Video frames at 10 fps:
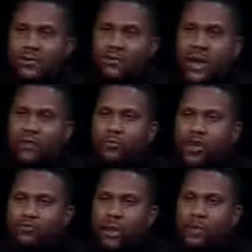Why
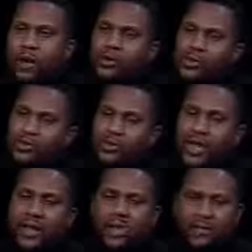why drop Go do
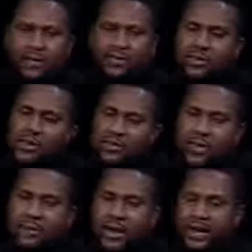that. I said, you know, that's not
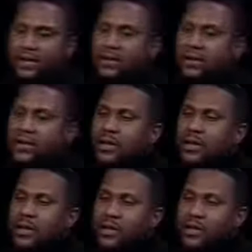a bad idea.
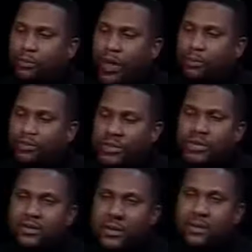Uh, the problem was they
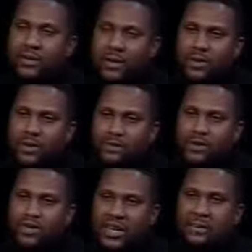didn't tell me that it was
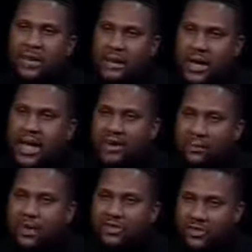going to take me nine
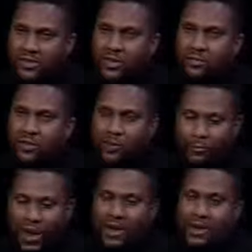months of
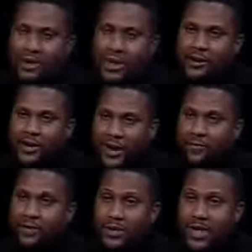writing a letter
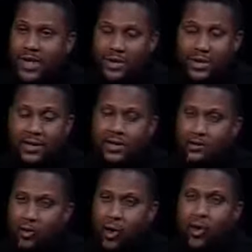every day,
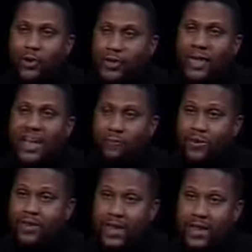of calling
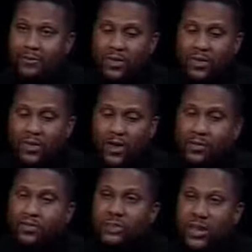every day, of
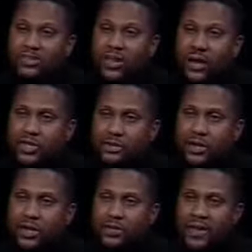using my scholarship
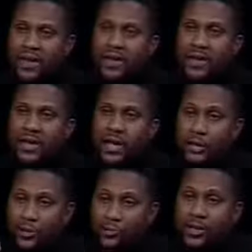money to fly to LA
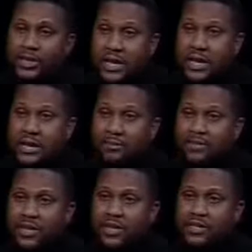three times
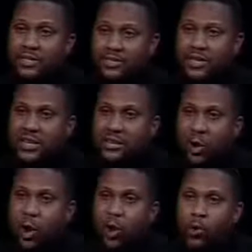to sit in
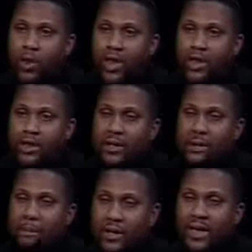the hallway
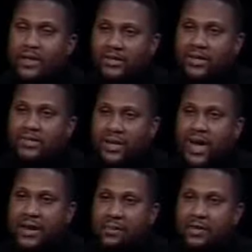begging to see this
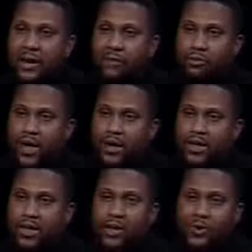guy named Tom
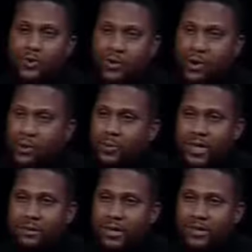Bradley, who nobody would
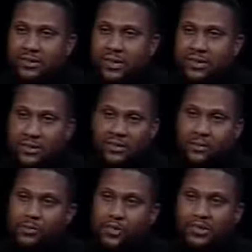let me in to see because I thought was
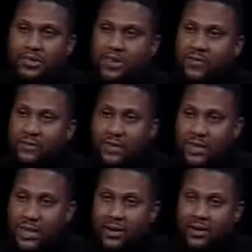some crazy kid from
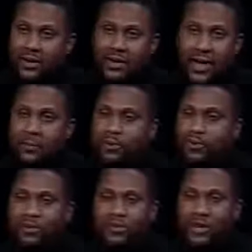Indiana. I
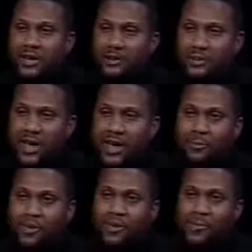wasn't a UCLA grad. I
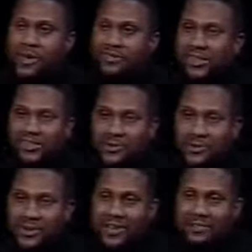wasn't a USC
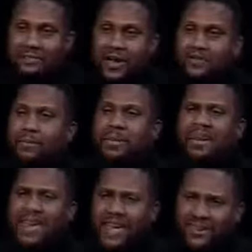student. I'm from
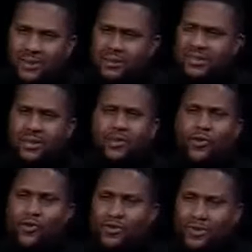Indiana, someplace I never
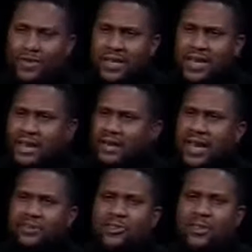heard of, at a
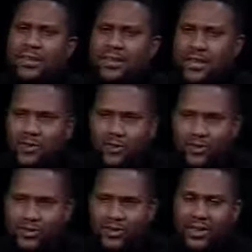college called Indiana
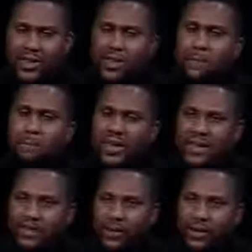University,
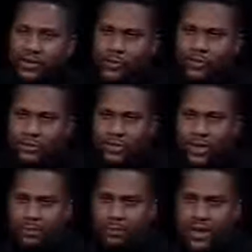begging for an internship with
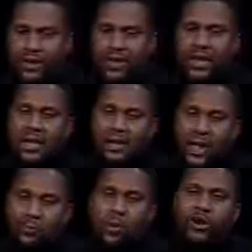Tom Bradley.
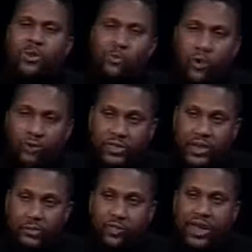Now, I wanted to work for
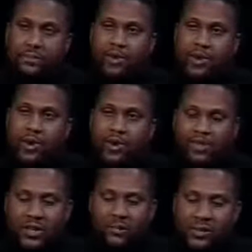Tom Bradley
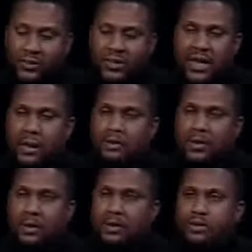because at the time,
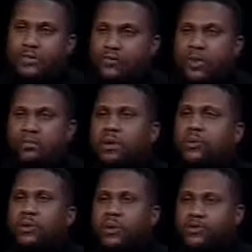Tom Bradley was the greatest mayor
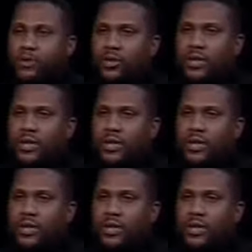in the country.